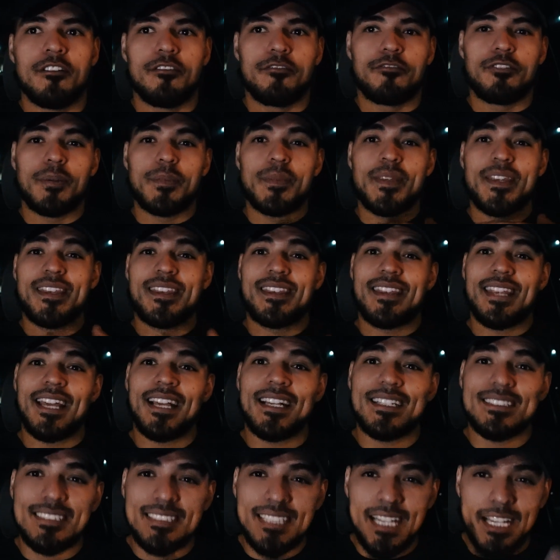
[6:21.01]
from the
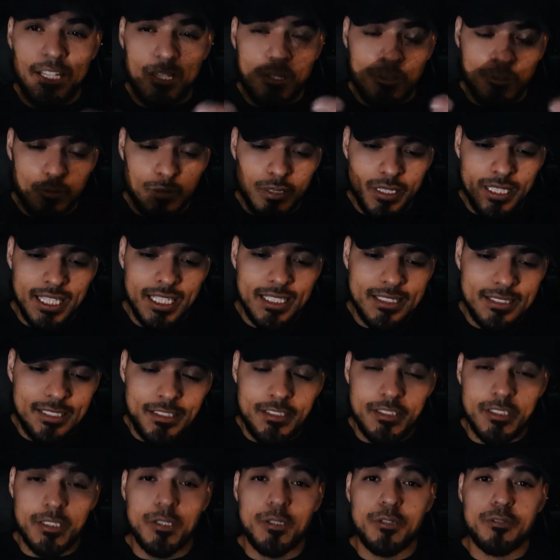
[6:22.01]
things that you need to
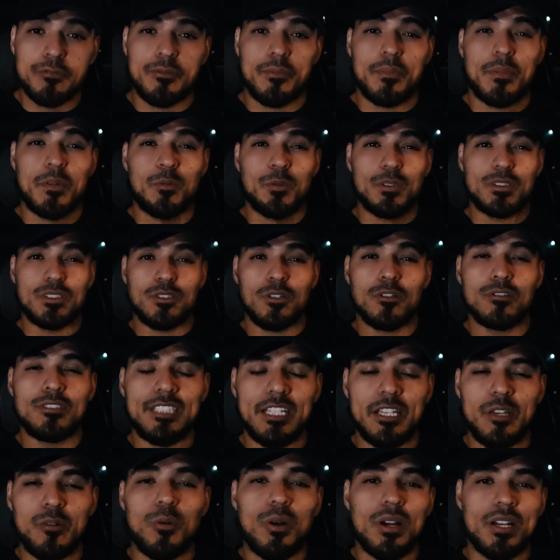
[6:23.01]
do, from the results
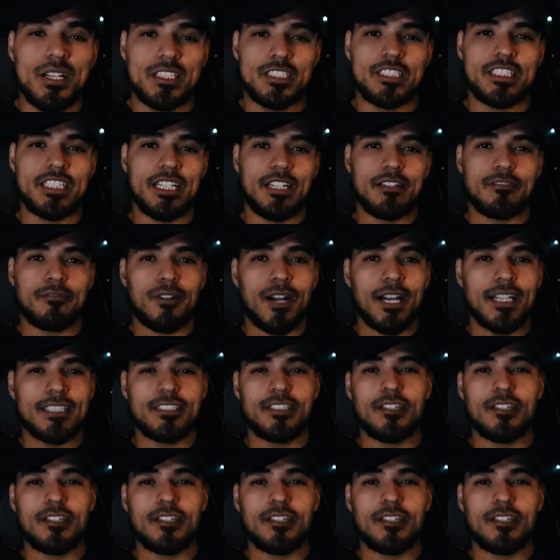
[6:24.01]
that you want to achieve, right?